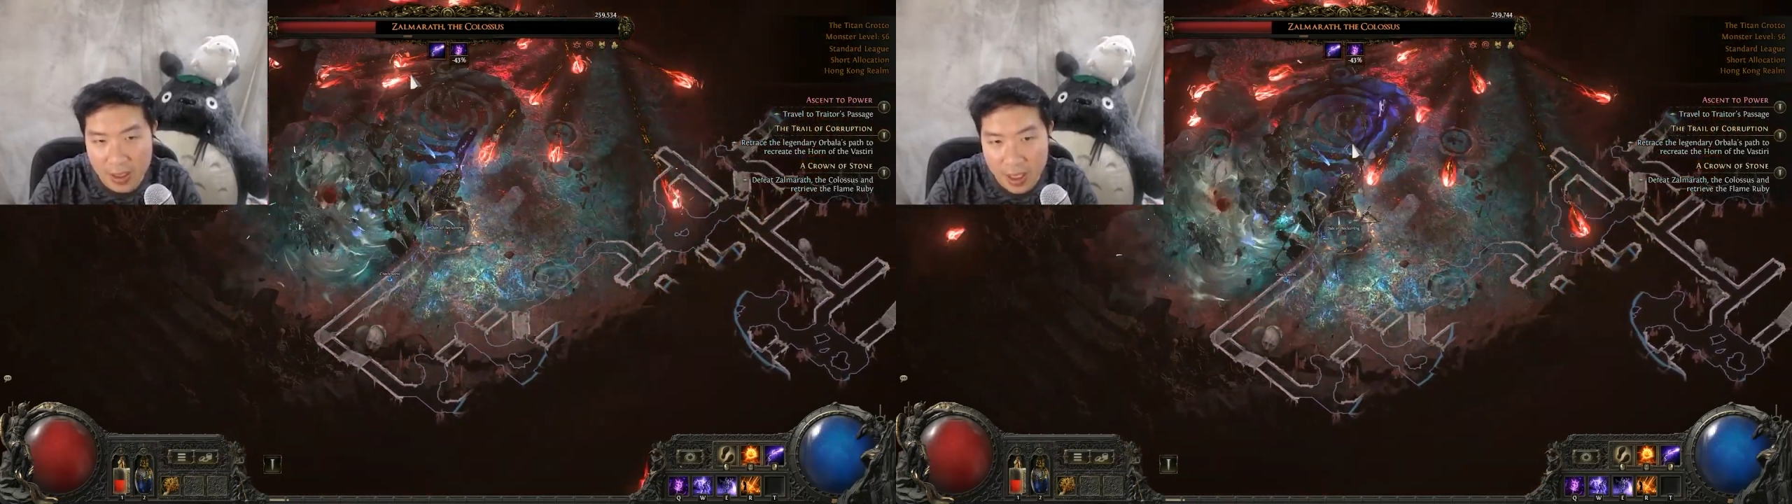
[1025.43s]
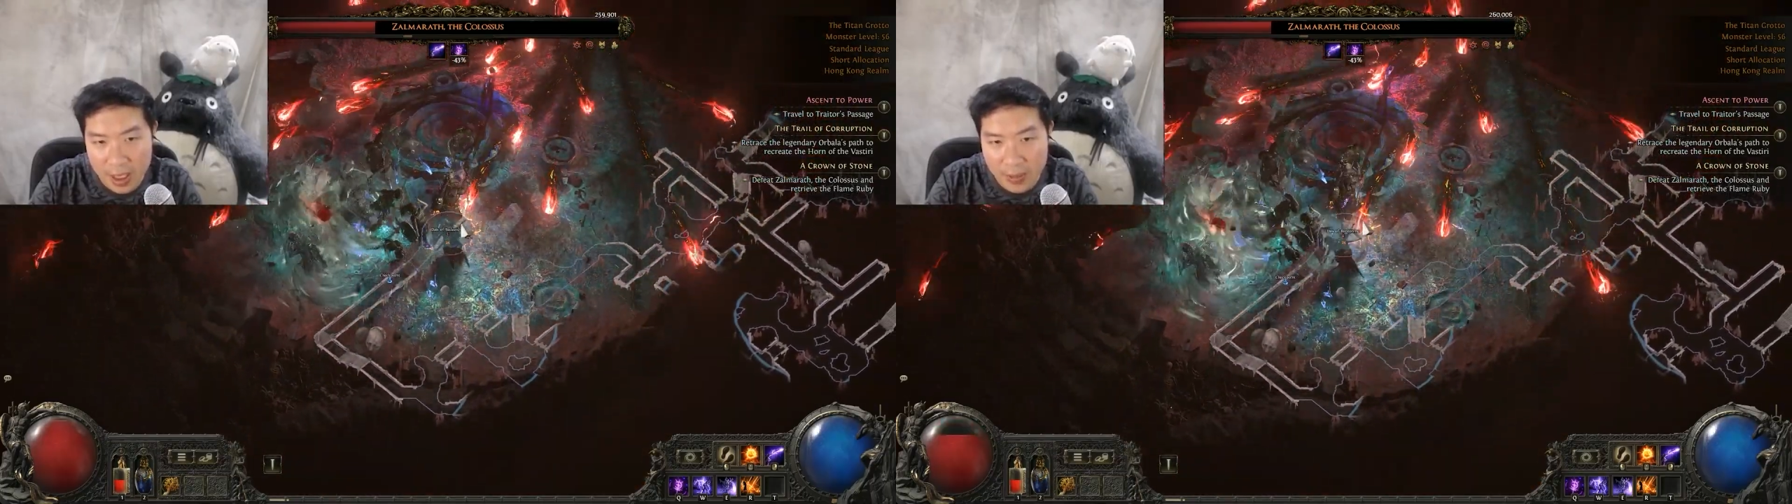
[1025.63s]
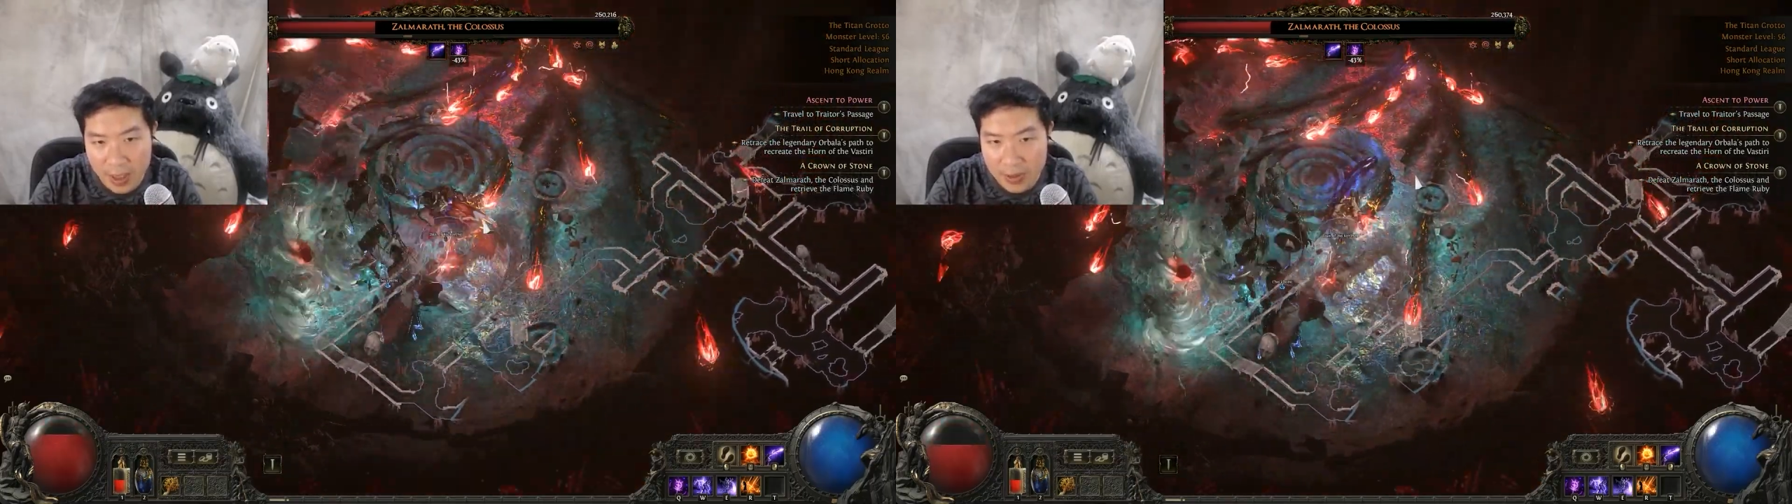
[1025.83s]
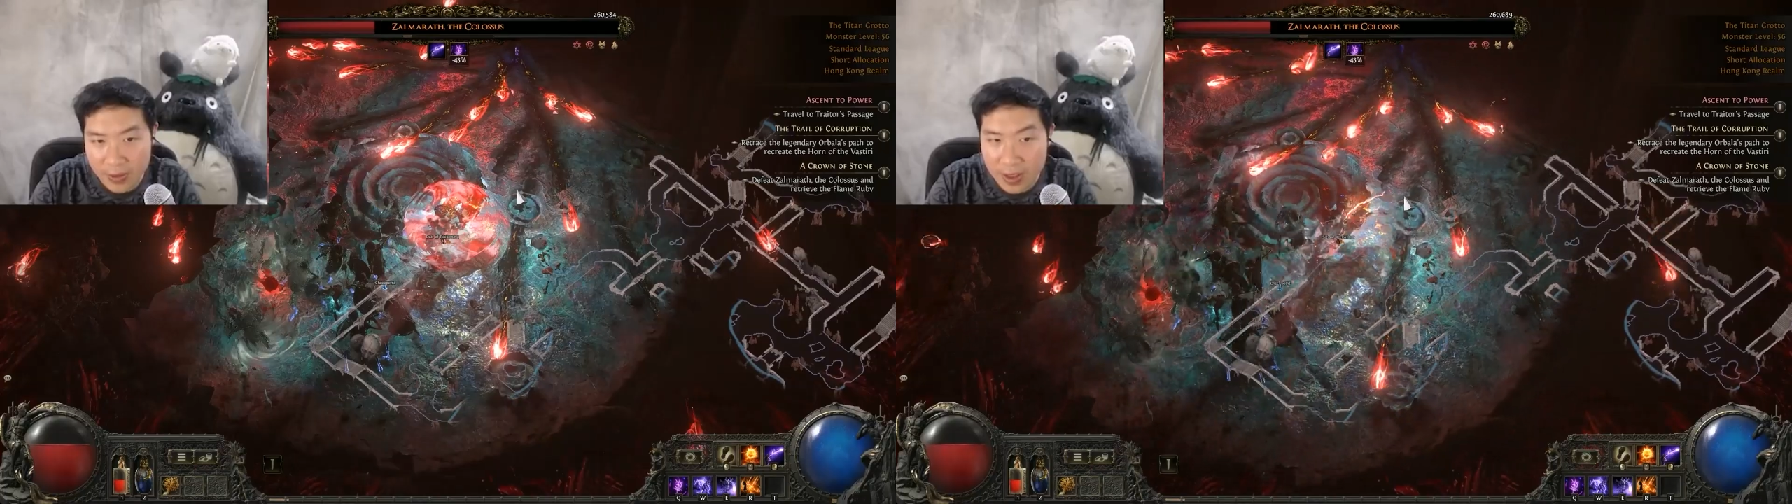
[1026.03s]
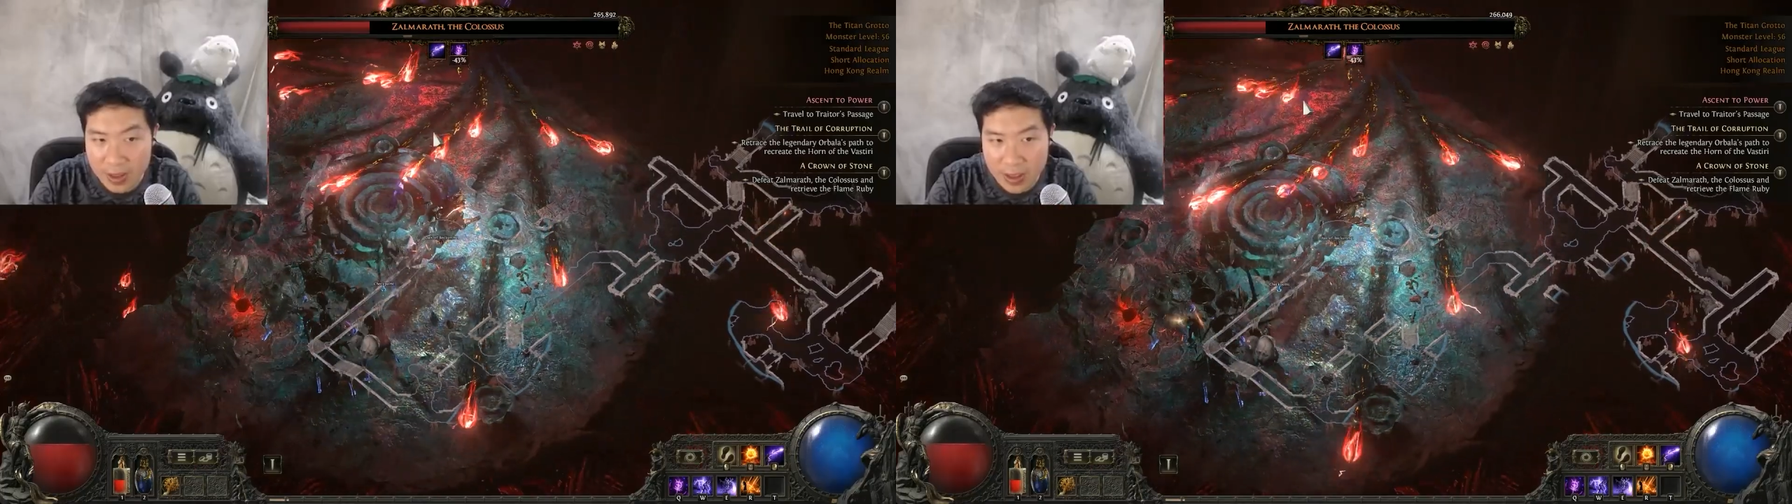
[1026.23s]
and might
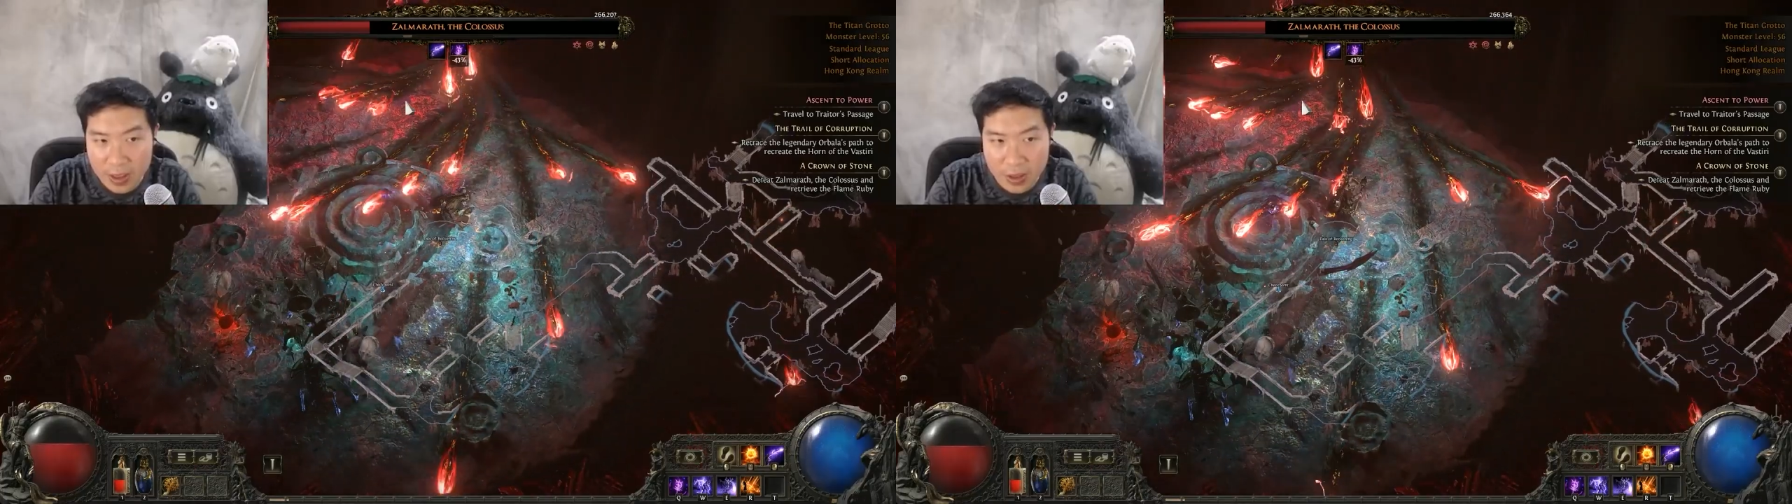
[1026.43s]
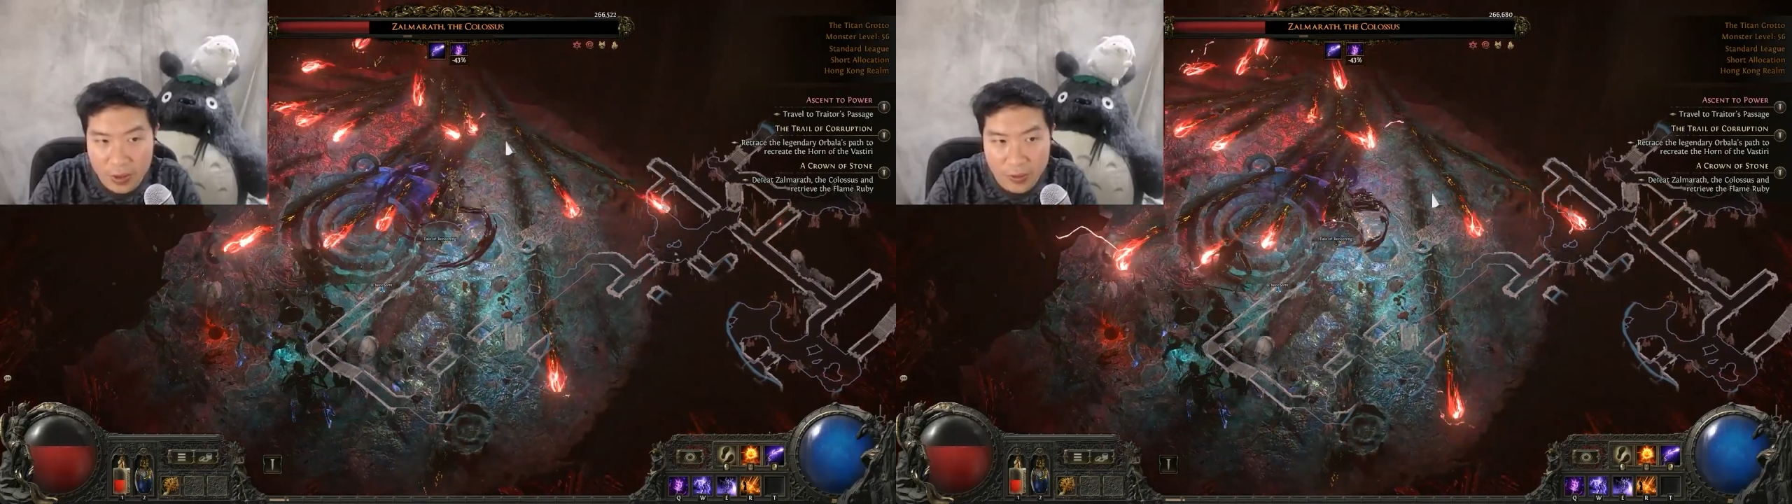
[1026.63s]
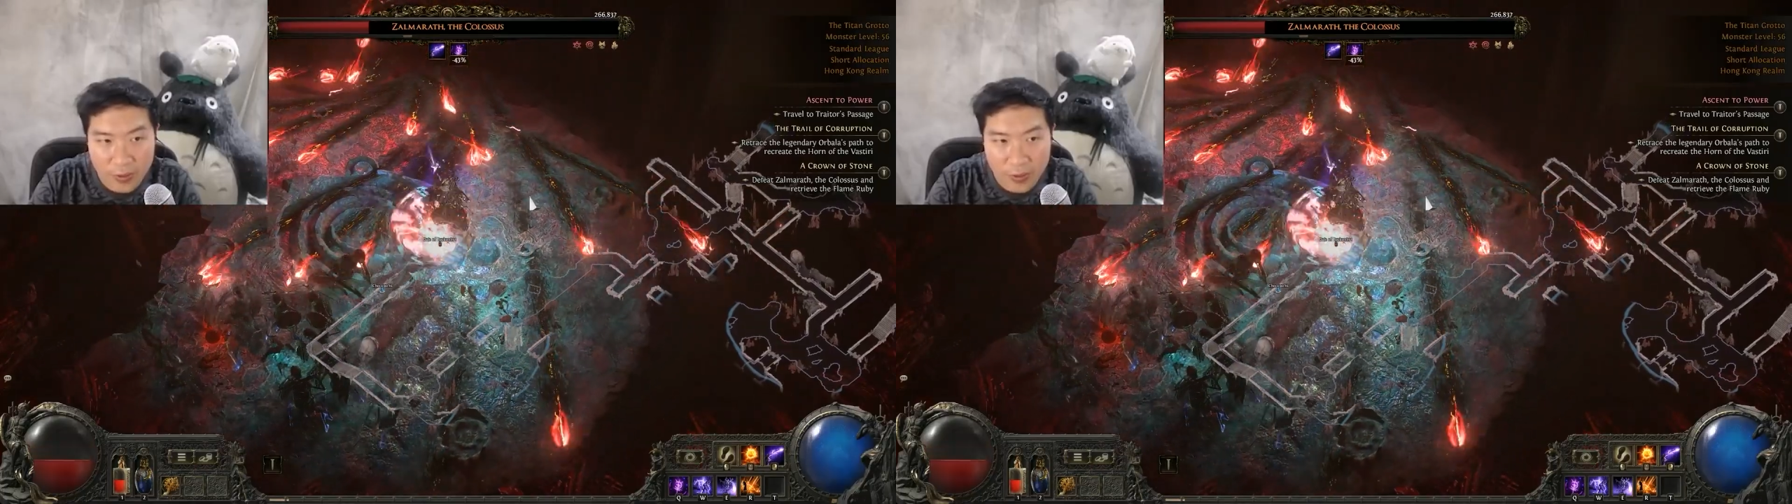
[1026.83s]
create an issue